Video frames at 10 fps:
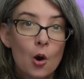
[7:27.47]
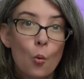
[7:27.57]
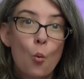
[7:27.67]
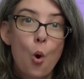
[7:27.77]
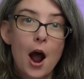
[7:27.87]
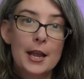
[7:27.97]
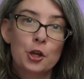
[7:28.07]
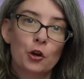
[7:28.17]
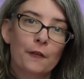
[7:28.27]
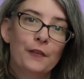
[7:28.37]
what
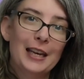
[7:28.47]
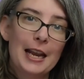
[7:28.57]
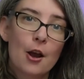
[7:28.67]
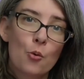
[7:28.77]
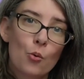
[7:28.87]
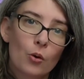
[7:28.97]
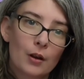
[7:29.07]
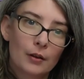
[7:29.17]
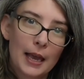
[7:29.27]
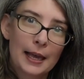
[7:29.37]
your video
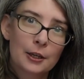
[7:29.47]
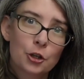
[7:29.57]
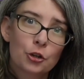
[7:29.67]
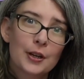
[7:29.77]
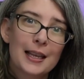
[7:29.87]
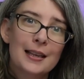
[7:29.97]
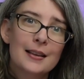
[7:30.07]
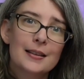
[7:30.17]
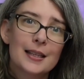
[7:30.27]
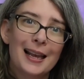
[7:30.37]
editor
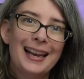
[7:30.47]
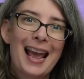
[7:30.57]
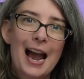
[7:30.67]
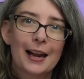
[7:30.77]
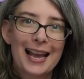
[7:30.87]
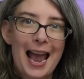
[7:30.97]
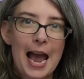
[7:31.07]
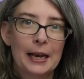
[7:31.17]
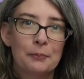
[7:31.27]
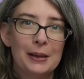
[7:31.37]
is and how to
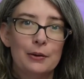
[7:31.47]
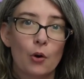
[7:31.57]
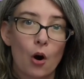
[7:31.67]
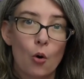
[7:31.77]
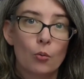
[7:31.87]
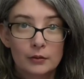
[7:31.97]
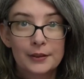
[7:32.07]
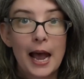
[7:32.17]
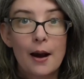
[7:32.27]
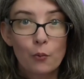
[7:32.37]
add B-roll.
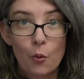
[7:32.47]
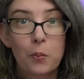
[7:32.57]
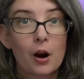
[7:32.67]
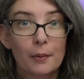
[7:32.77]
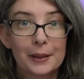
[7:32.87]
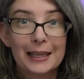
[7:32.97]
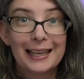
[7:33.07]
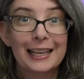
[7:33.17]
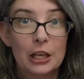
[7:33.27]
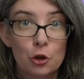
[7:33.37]
That will probably
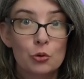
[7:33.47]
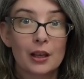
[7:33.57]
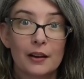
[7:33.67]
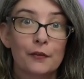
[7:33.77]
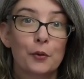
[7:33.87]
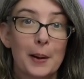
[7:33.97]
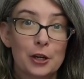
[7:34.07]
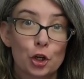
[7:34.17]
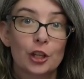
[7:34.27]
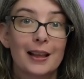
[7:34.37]
get you the
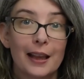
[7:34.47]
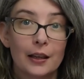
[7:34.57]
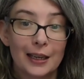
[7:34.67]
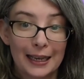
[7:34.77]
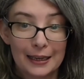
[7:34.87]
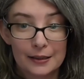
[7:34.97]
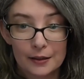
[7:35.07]
information that you need.